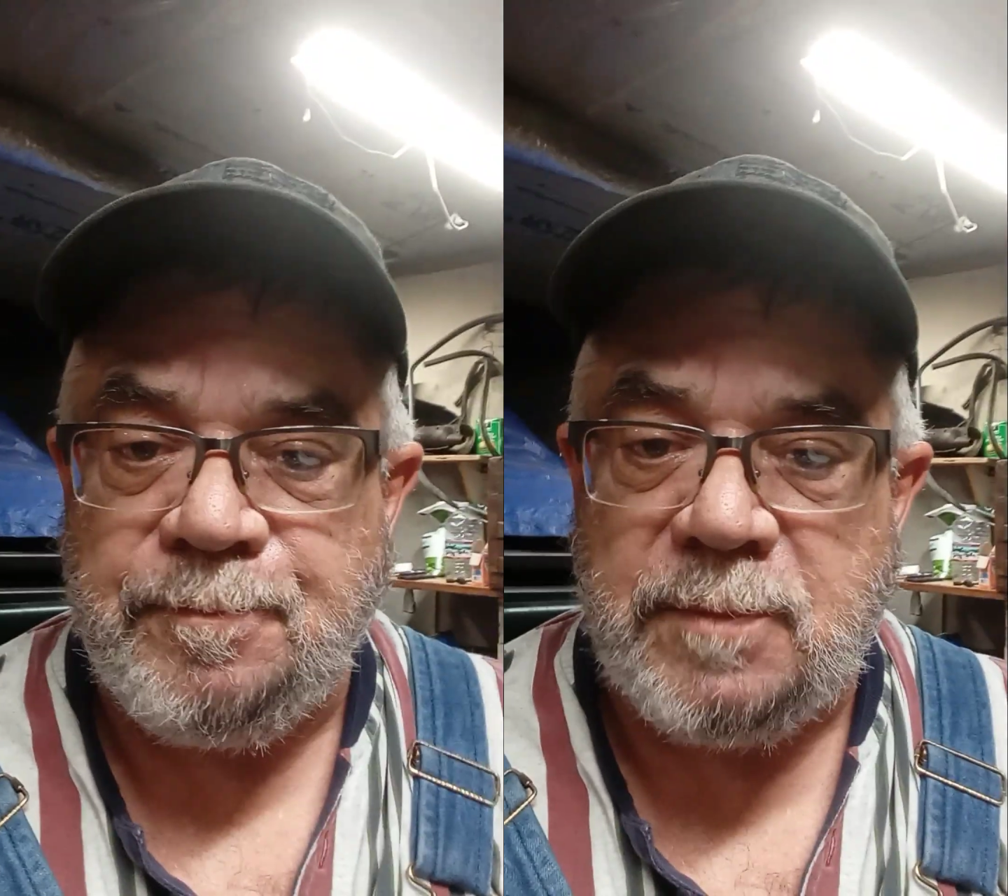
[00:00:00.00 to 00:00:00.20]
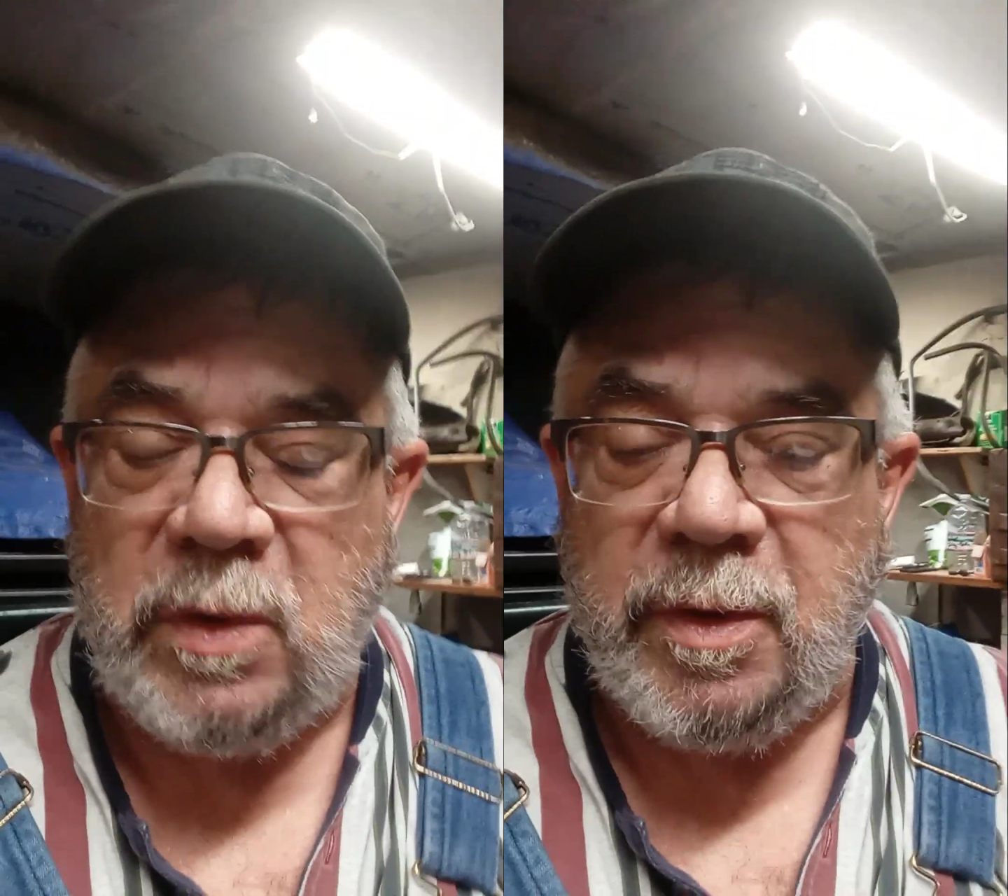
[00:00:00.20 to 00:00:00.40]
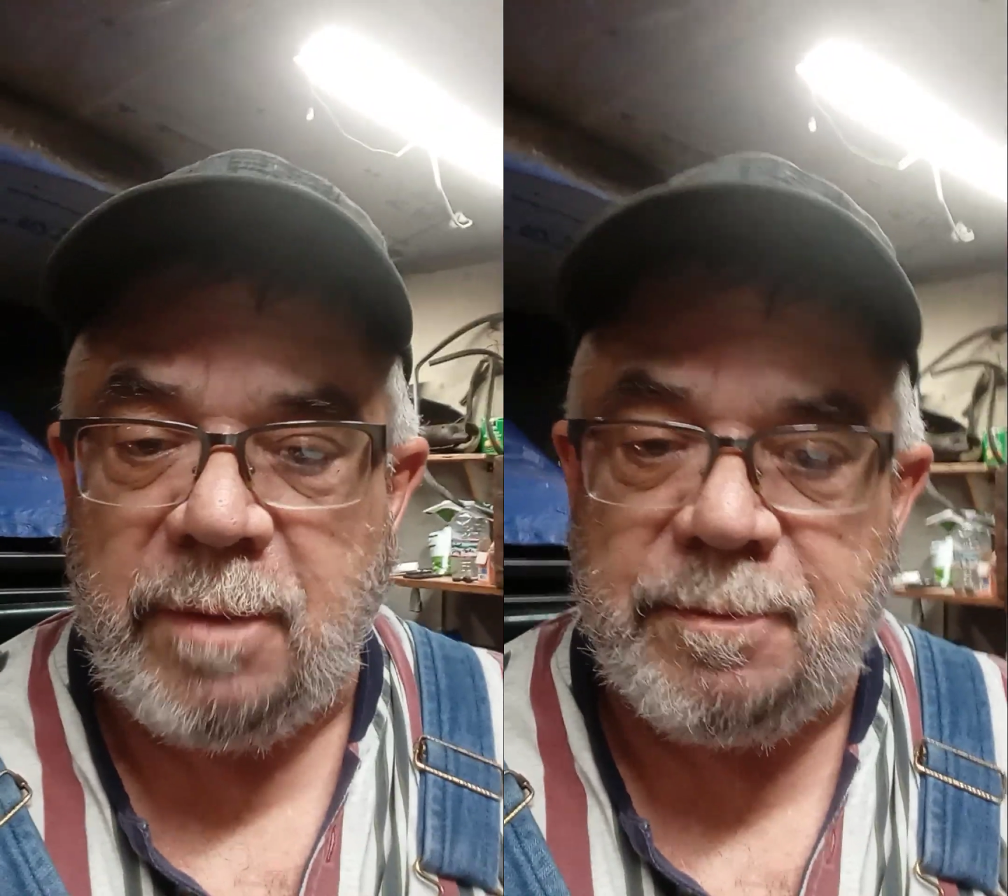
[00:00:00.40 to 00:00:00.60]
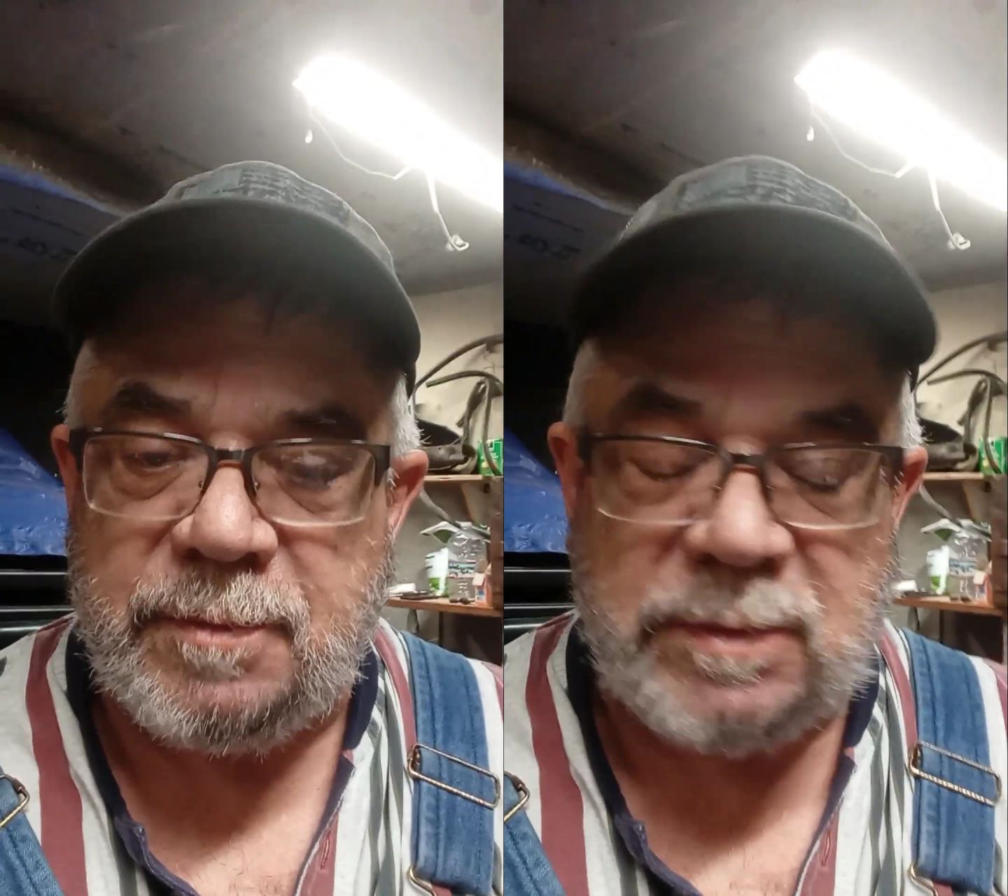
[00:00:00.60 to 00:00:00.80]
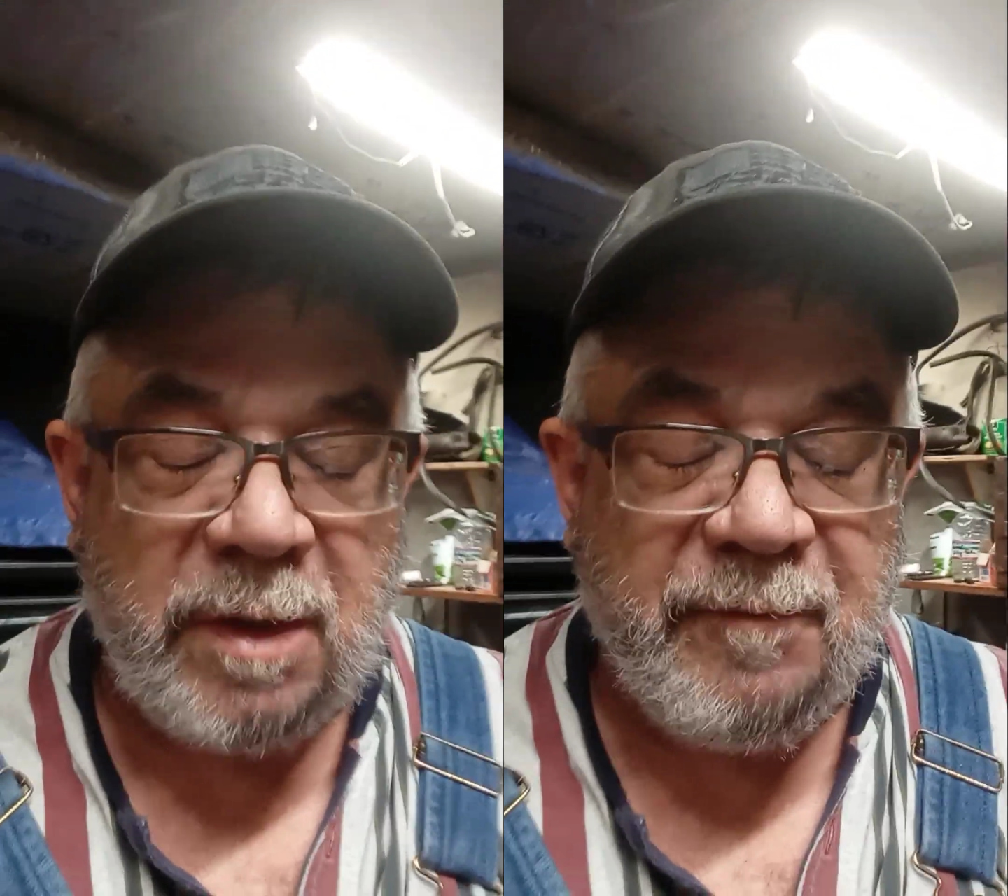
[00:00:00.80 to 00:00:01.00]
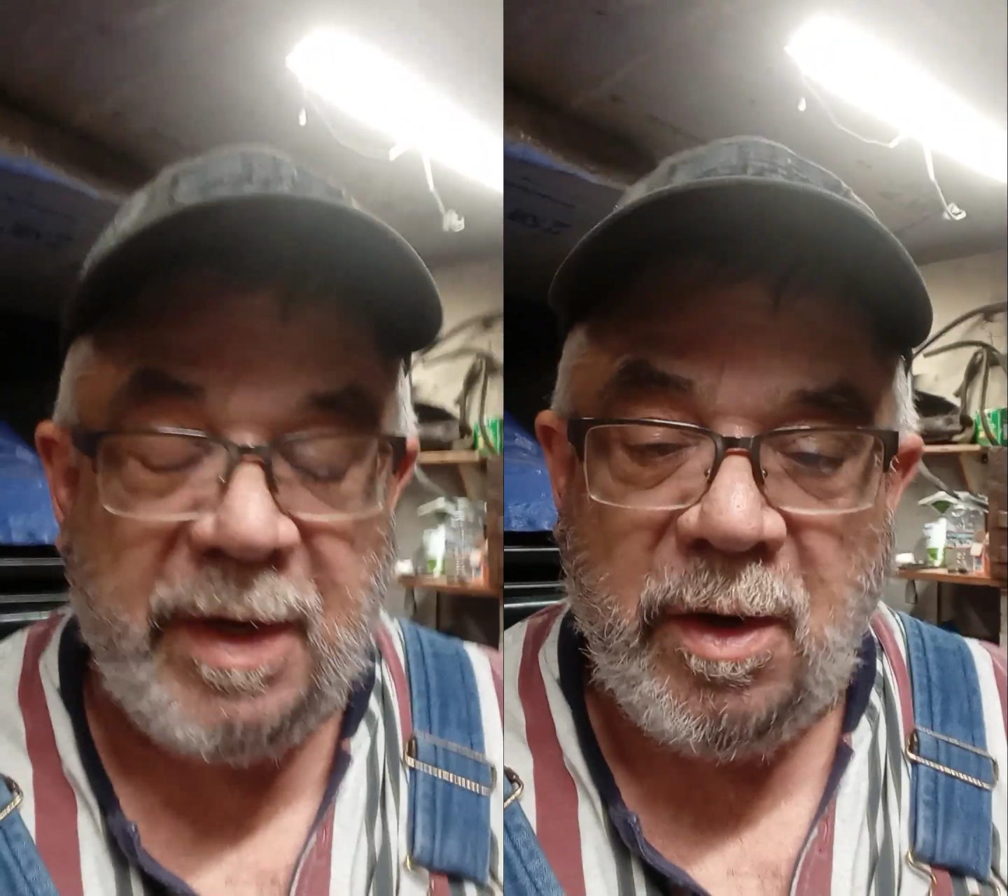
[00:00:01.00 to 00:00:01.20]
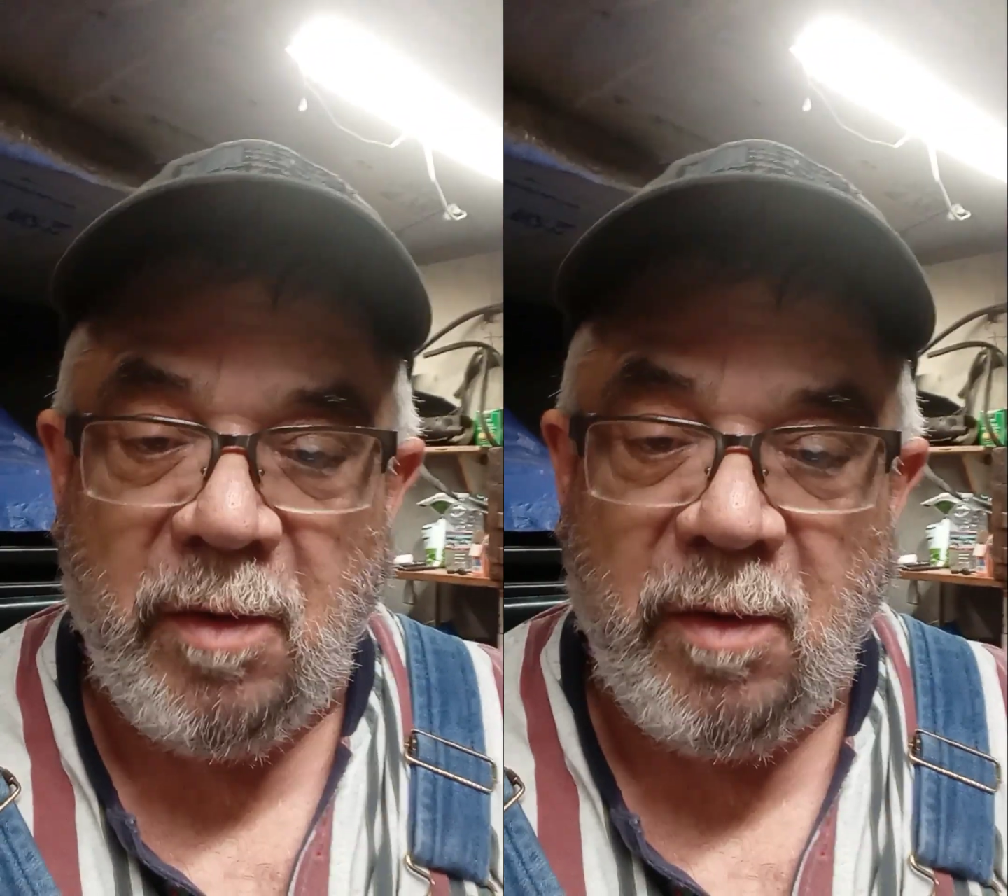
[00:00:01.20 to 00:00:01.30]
Doing a video